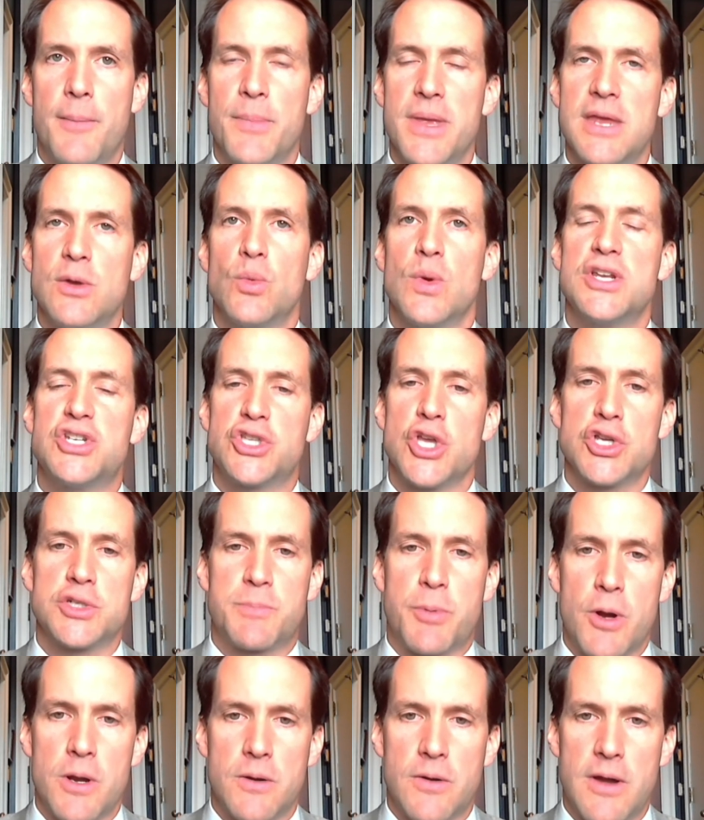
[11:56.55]
in which those
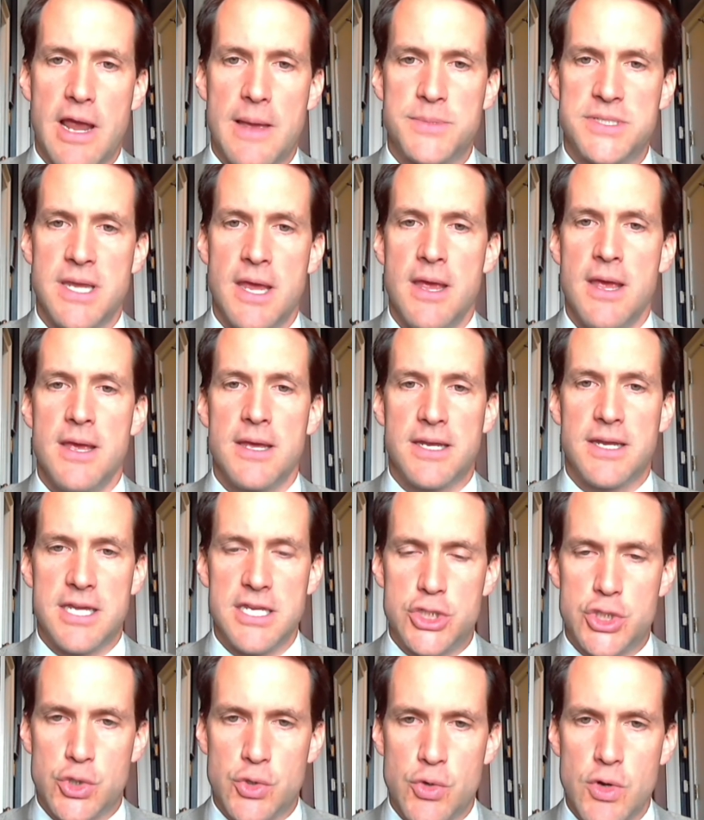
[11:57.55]
programs
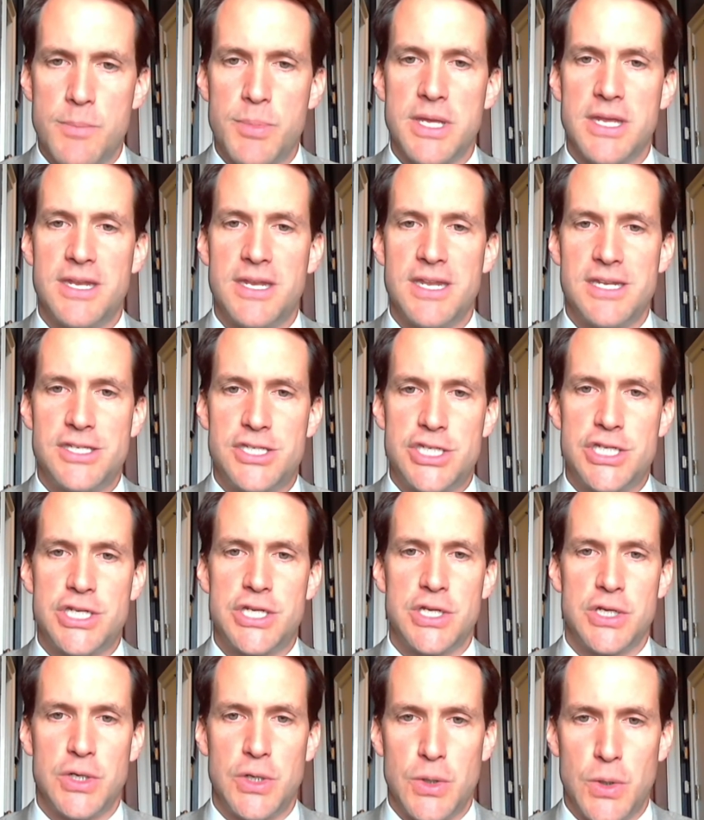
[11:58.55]
contributed
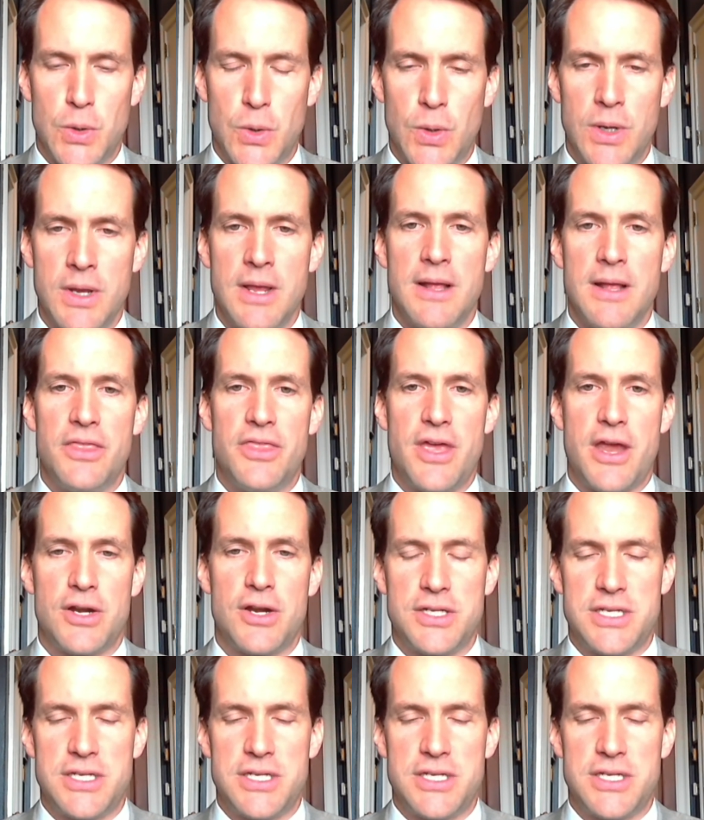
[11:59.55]
to their